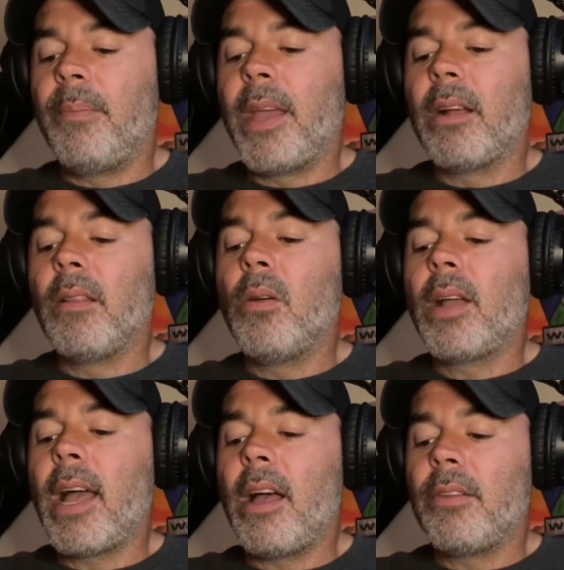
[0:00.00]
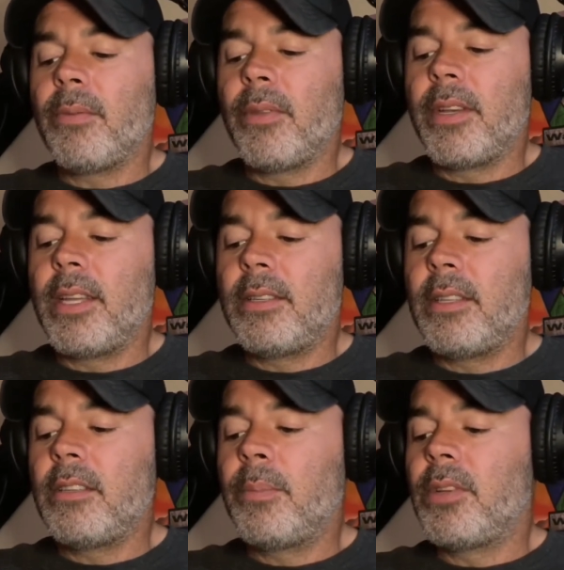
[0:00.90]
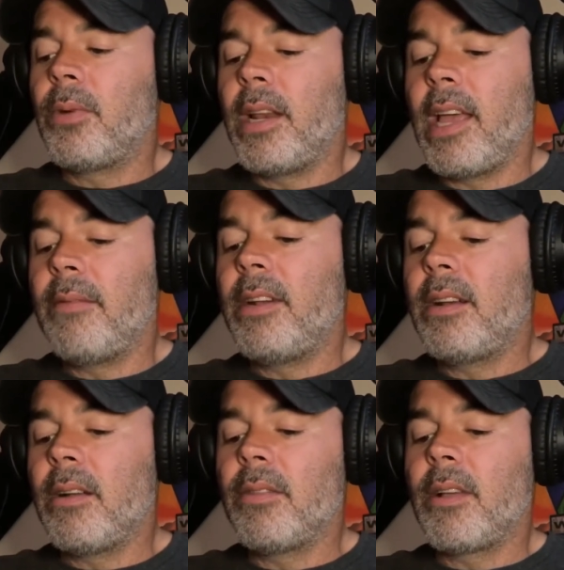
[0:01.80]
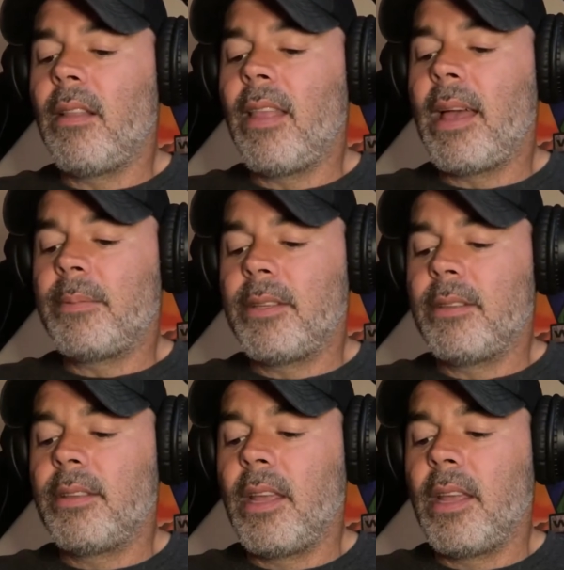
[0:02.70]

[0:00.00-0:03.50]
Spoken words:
They are locales where the distance between heaven and earth collapses,